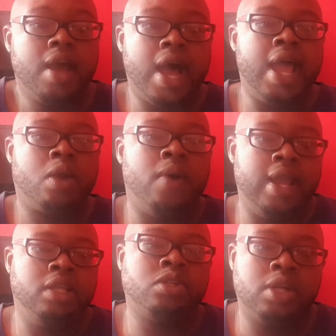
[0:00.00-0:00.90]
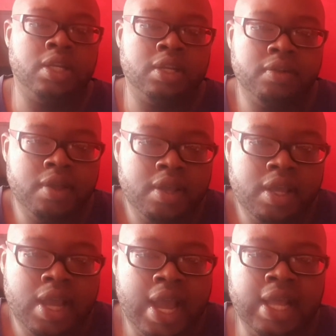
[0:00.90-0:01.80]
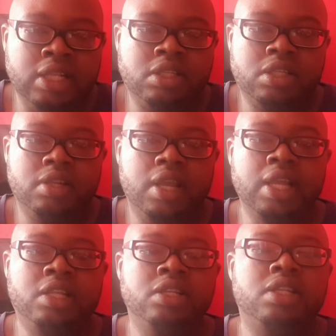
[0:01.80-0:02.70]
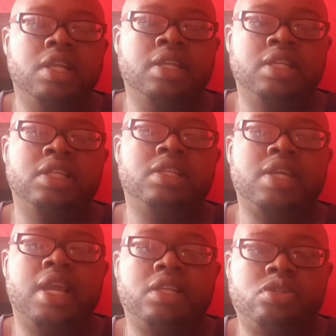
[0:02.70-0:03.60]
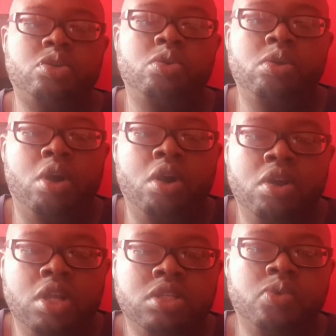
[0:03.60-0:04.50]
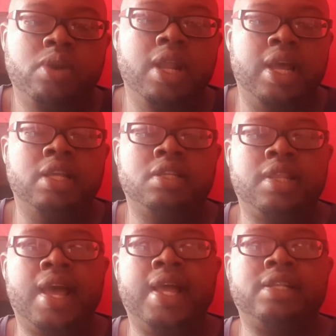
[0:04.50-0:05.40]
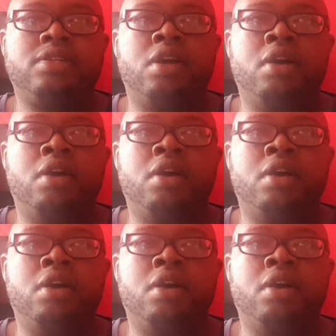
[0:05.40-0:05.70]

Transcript: I quite enjoyed it. And it didn't take too long to realize that